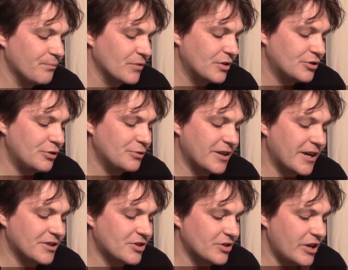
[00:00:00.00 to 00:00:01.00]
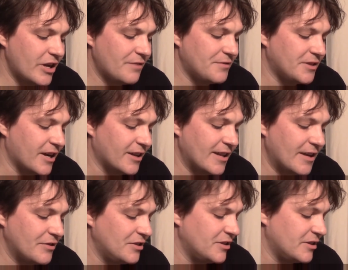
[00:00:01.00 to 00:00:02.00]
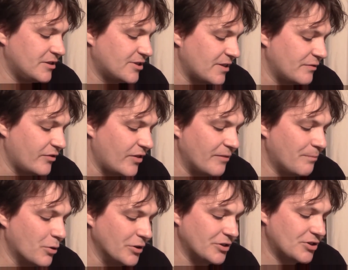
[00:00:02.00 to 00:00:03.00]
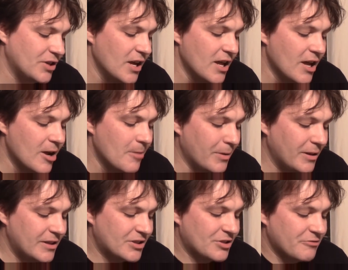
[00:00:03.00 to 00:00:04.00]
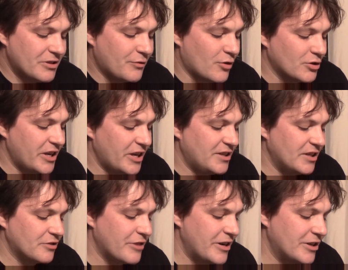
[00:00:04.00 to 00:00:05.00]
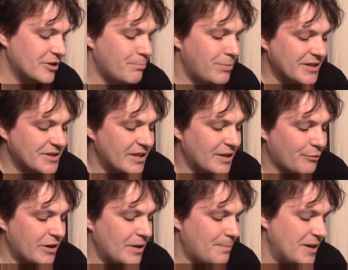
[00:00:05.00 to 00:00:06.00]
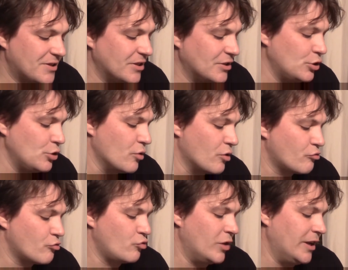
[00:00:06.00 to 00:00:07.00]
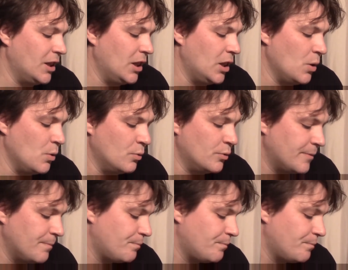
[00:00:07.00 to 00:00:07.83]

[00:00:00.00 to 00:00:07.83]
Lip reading: 2 attacks, nerve 9, 11, and 75 points. Ballista is 48 inch range, blast D3, piercing 2, reload.